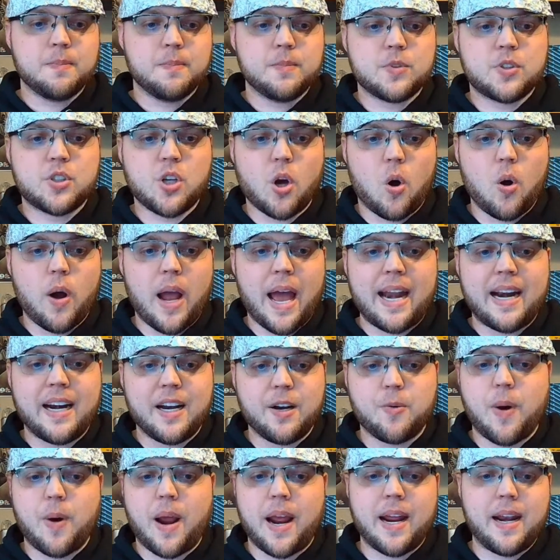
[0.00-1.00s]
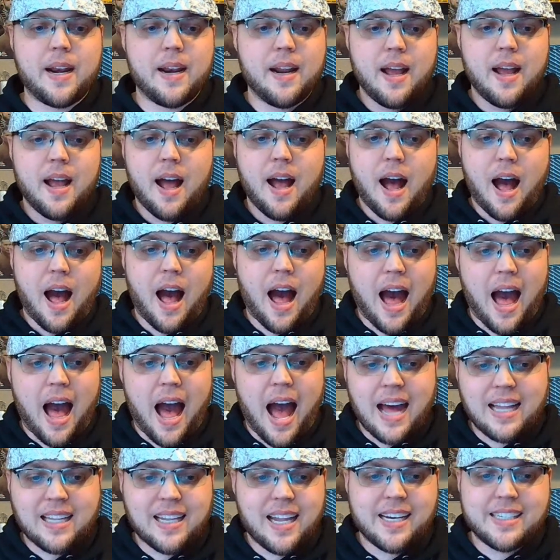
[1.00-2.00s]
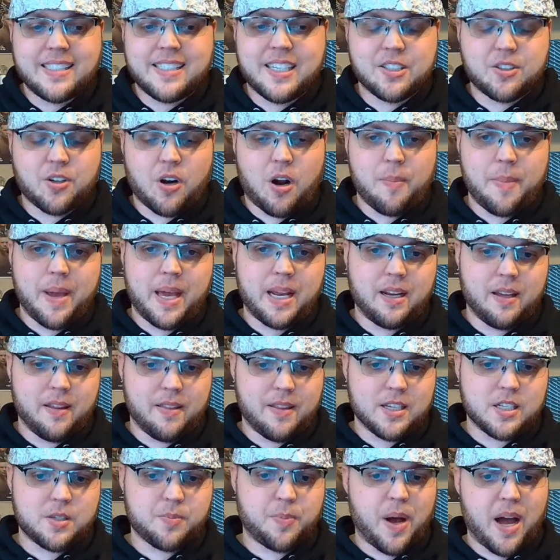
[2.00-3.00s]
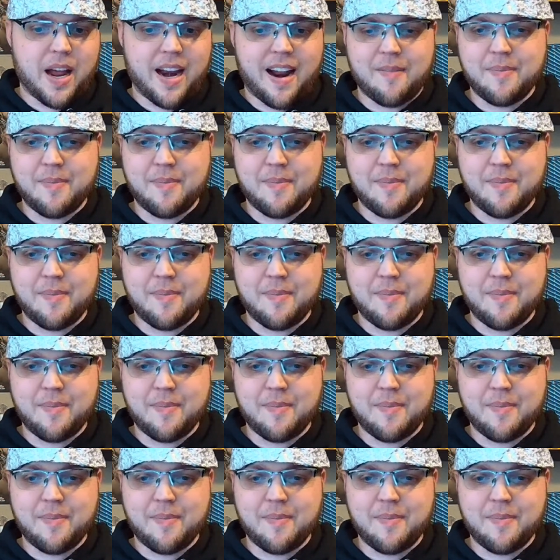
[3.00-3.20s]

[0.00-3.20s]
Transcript: So at any rate, I like Cesar Almeida in this spot.